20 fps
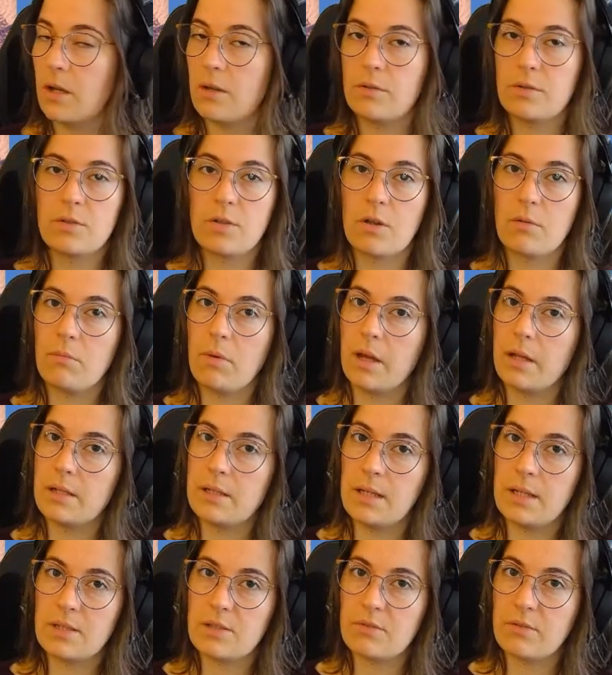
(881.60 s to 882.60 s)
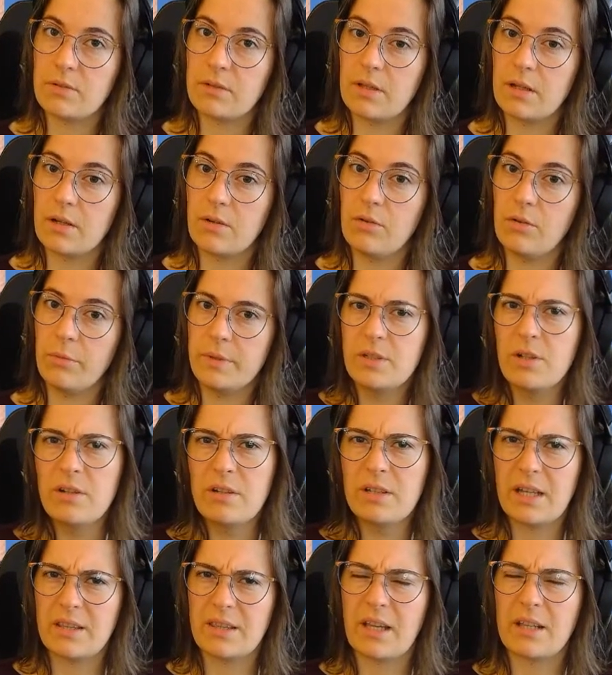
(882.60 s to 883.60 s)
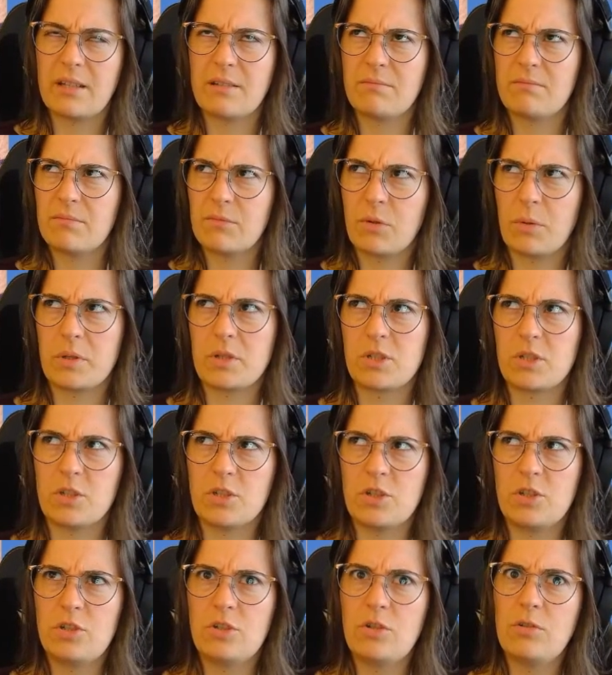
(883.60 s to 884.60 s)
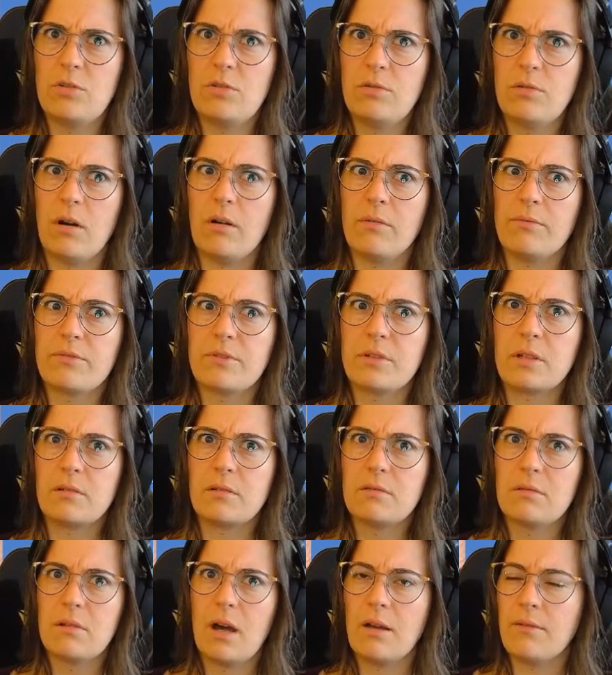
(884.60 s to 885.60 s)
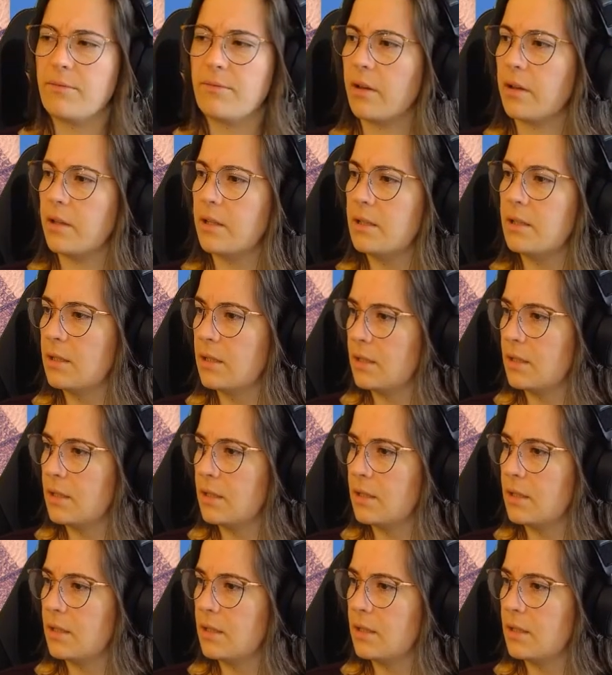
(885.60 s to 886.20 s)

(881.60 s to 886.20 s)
don't mind answering that at all. We don't get that question too often, I find.